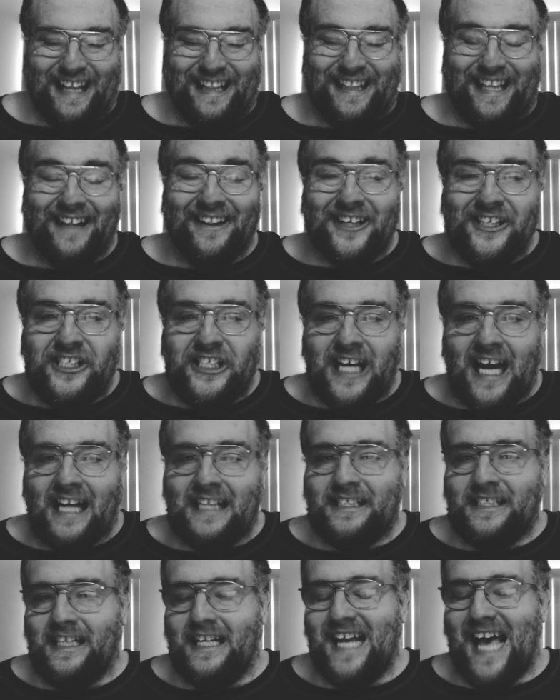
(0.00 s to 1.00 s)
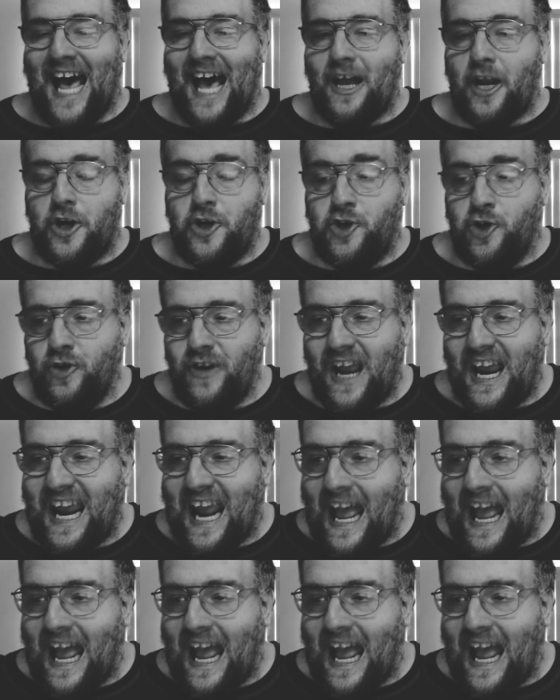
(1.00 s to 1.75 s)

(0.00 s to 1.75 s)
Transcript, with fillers: Dylan Johnson out of Joliet